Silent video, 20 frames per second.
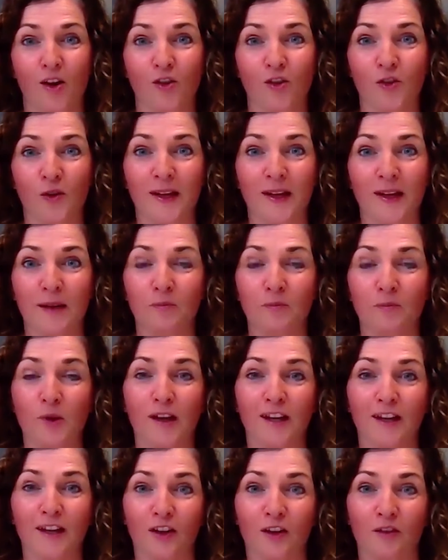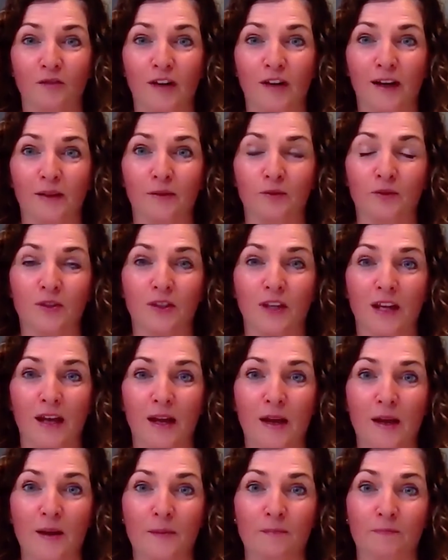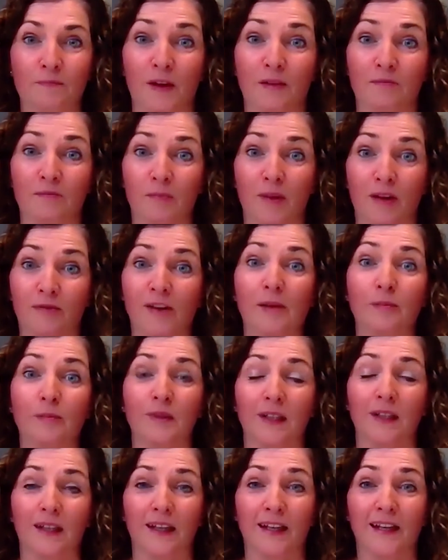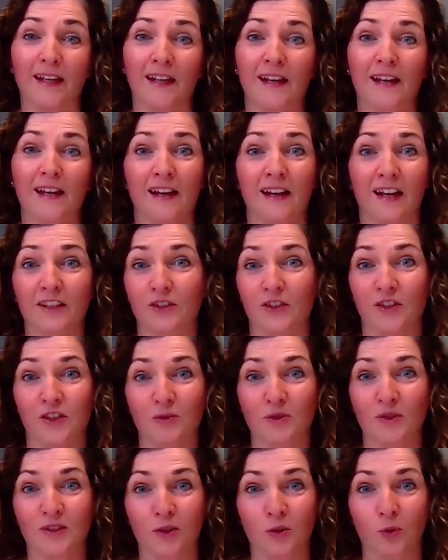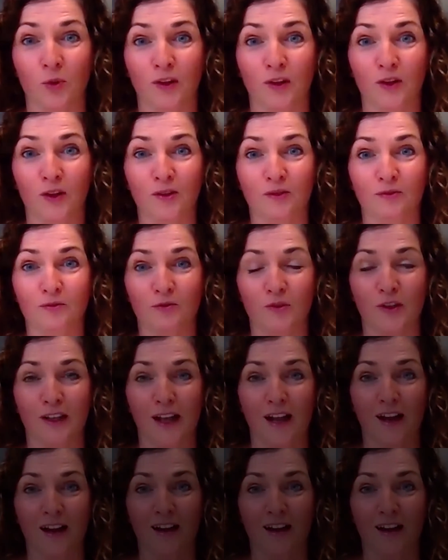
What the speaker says: Although I am working it around my family, I do still work really